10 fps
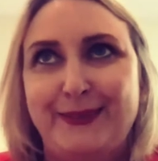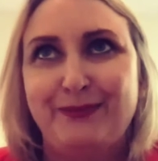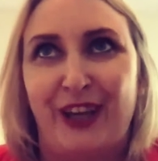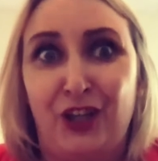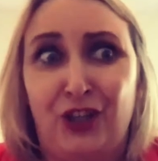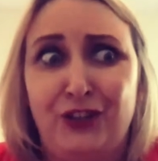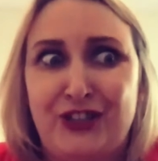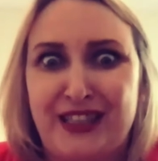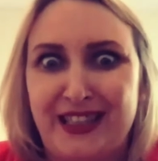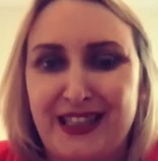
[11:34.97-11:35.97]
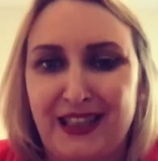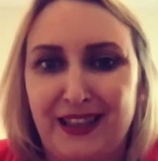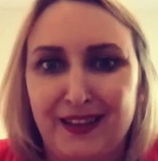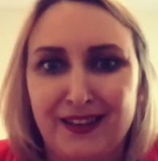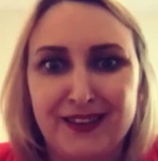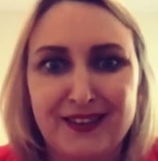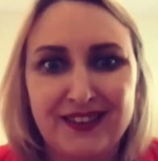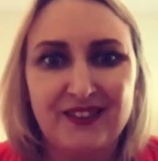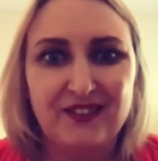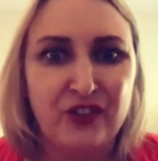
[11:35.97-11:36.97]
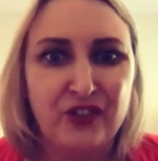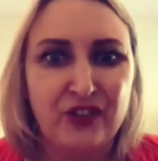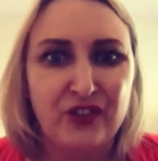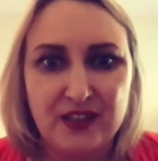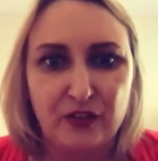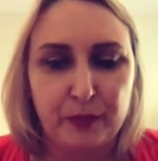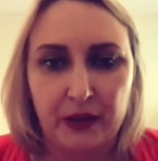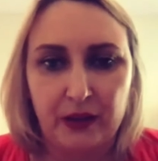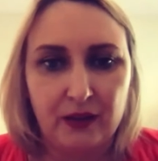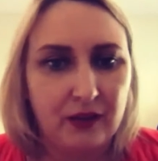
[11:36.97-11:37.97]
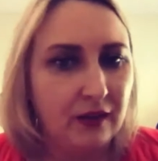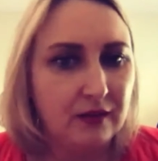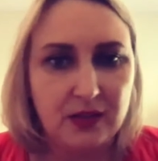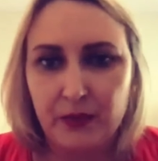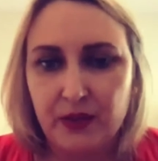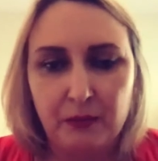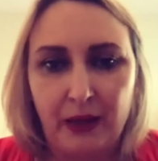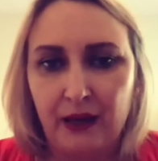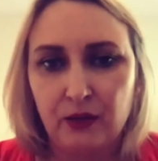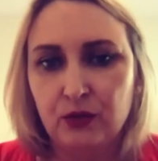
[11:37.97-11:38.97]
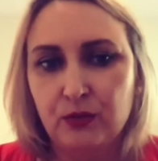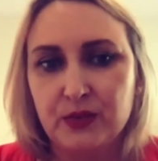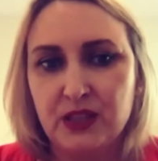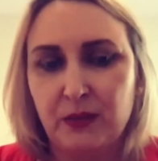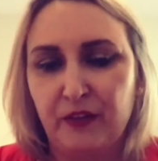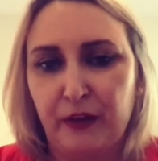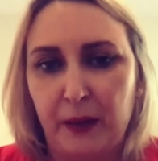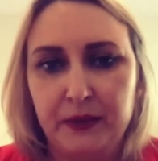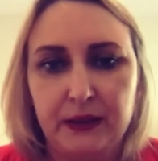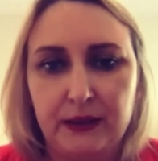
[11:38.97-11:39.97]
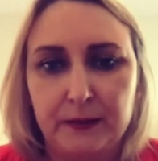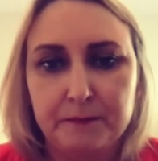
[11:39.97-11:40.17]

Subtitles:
a huge city that risks of bringing something back home to my family.